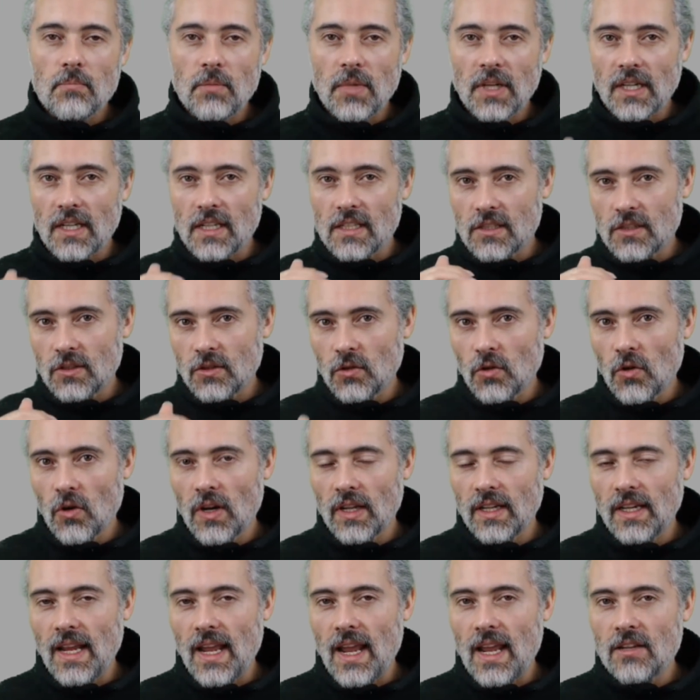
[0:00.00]
but it's
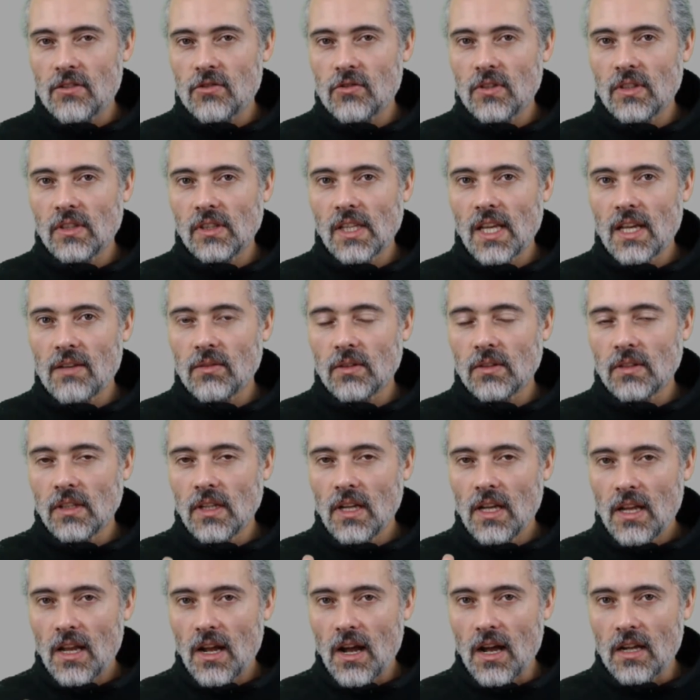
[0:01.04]
not an entry level
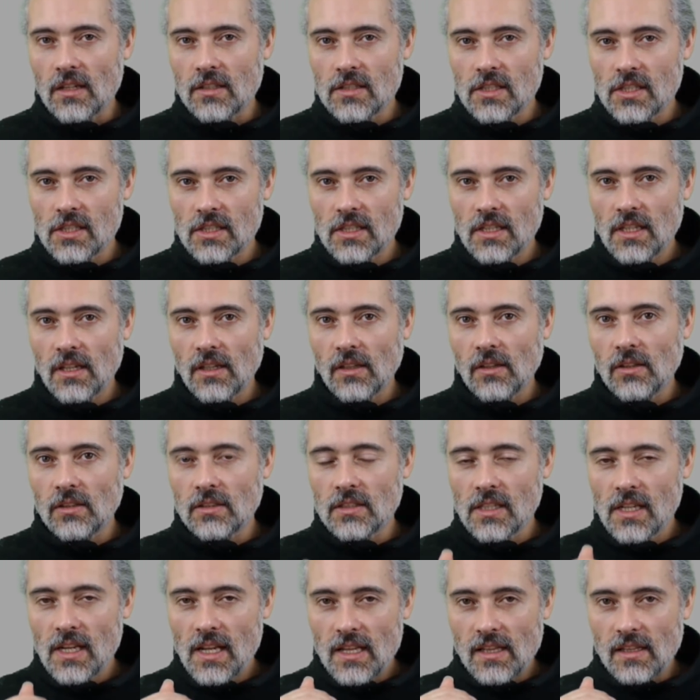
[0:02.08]

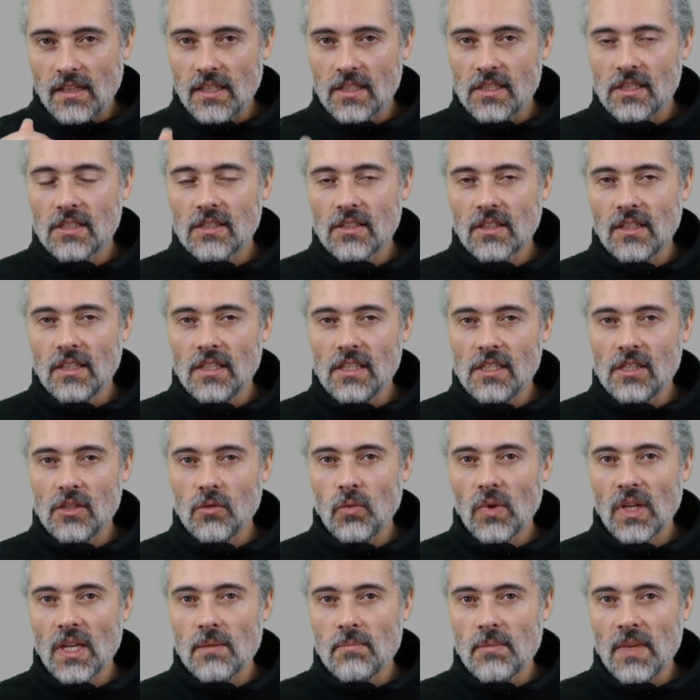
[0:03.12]
unskilled, this is an easy
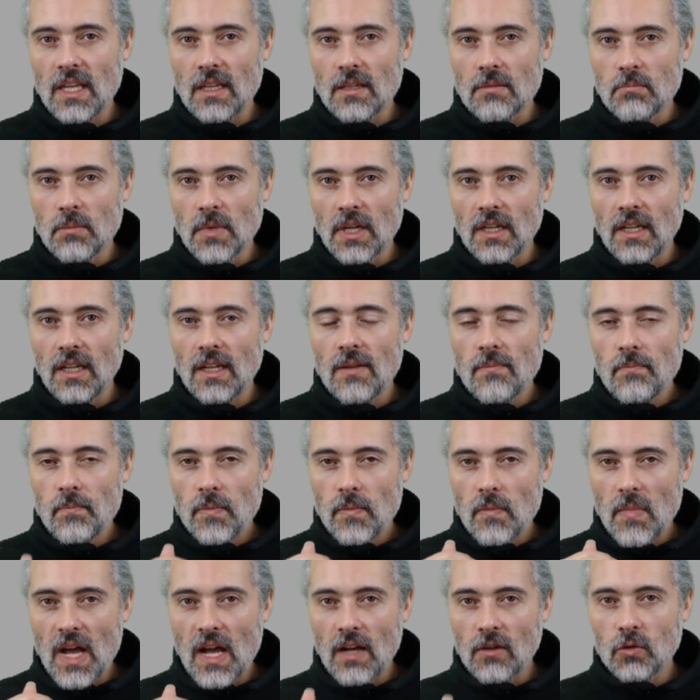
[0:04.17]
way to make money.
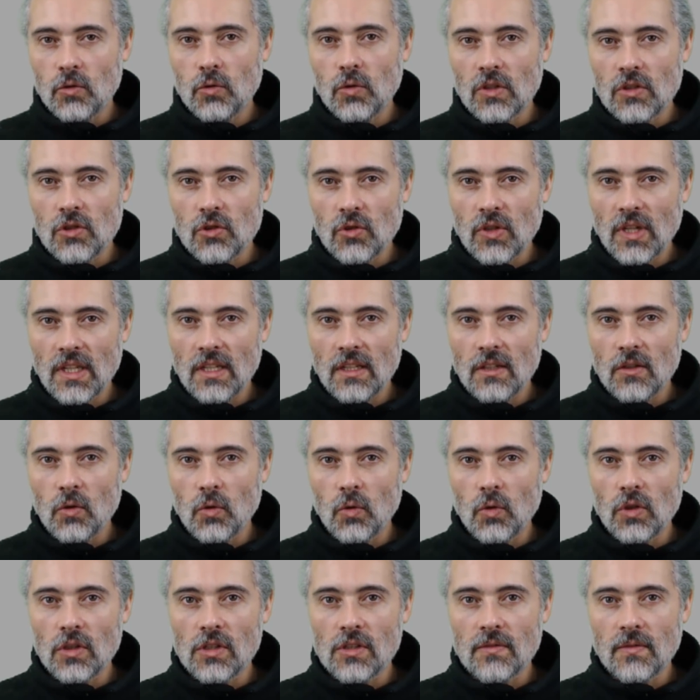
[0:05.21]
I'll do a training
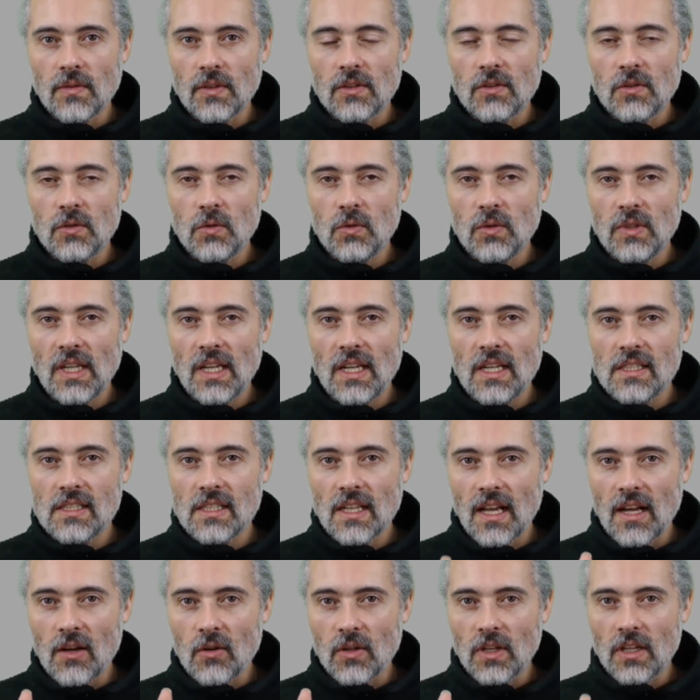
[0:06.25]
course for 2 days.
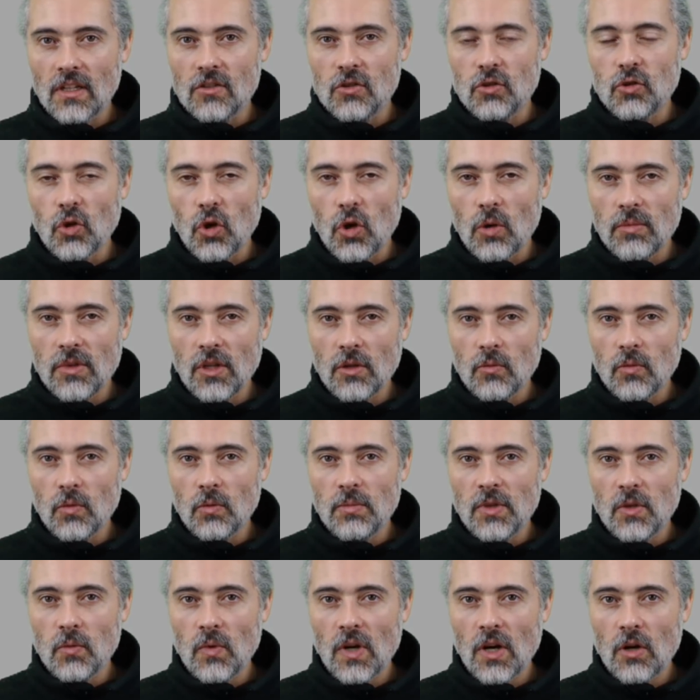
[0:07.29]
I'll get a job that will
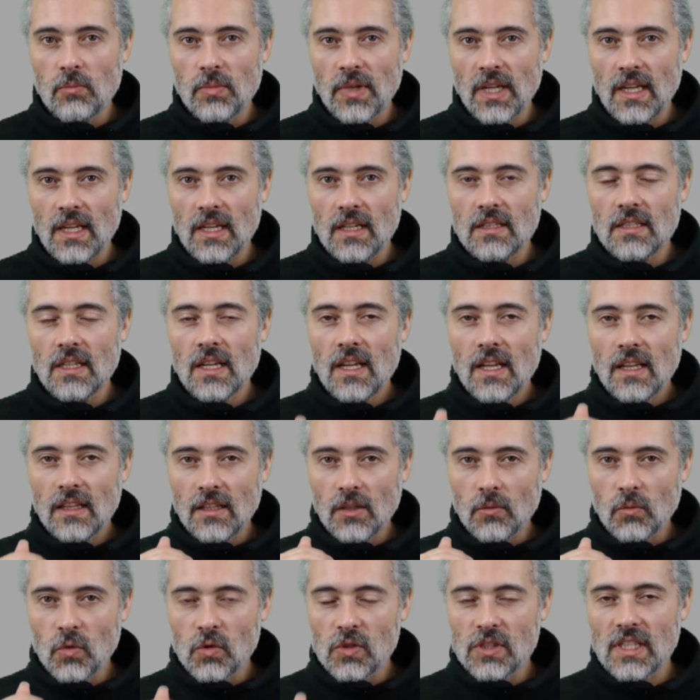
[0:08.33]
be well paid,
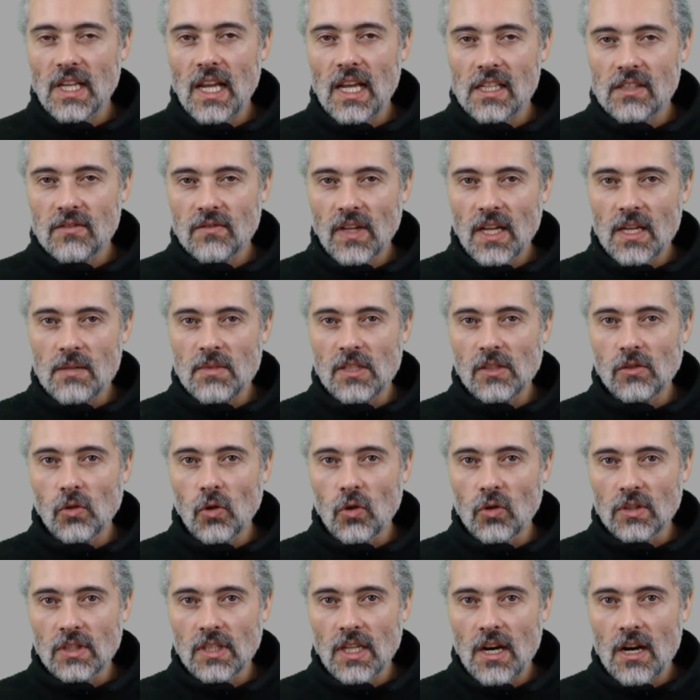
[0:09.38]
that will satisfy me
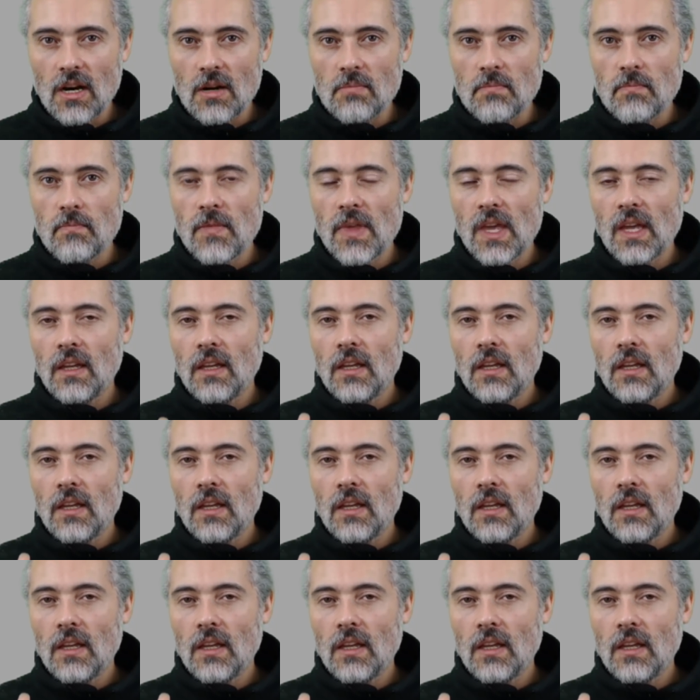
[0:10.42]
long term.